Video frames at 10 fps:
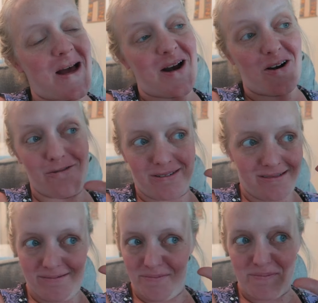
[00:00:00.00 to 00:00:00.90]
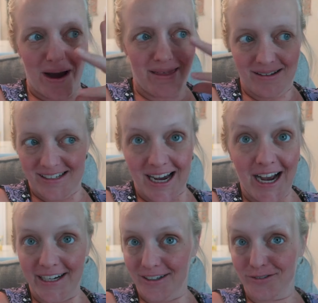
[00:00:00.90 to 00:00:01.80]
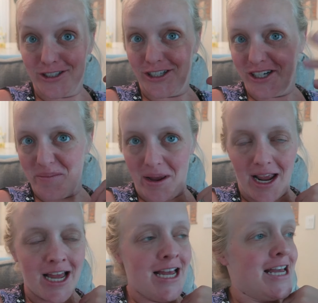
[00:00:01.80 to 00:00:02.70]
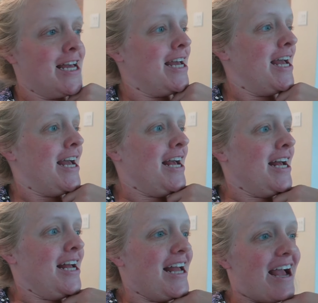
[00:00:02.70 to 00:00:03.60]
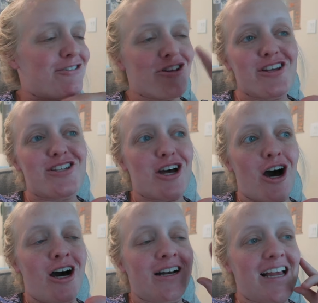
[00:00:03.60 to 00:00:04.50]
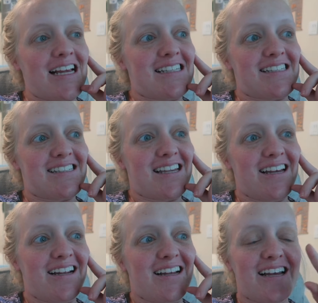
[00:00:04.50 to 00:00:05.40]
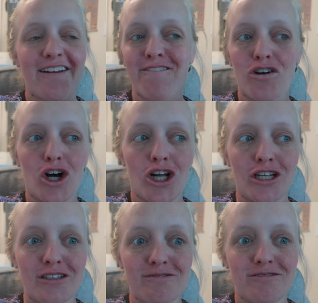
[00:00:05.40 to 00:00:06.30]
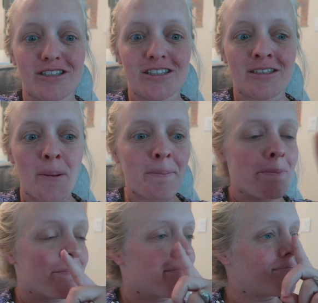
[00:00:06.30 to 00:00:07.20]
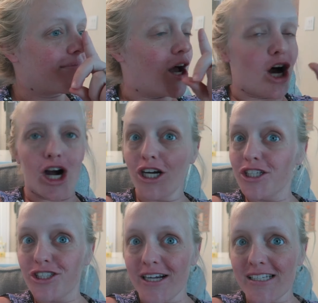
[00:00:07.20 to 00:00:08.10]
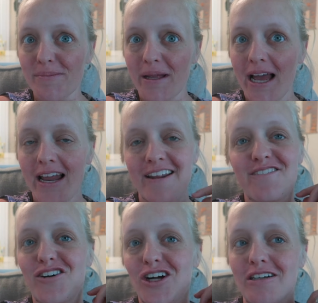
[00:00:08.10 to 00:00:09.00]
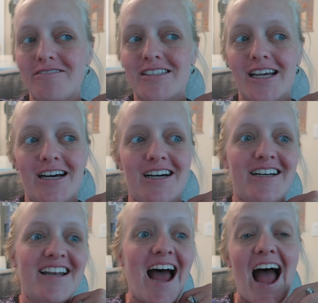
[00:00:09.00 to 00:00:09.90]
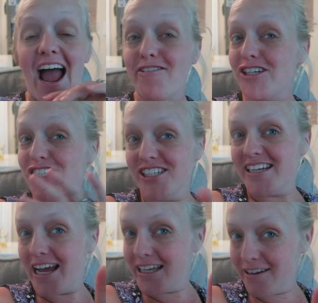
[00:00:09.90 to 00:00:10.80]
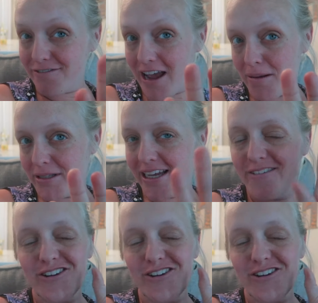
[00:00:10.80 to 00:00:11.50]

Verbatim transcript: I don't know if by the title, Return to Me, after the song. It's It involves a heart transplant. It involves an Irish and Italian family.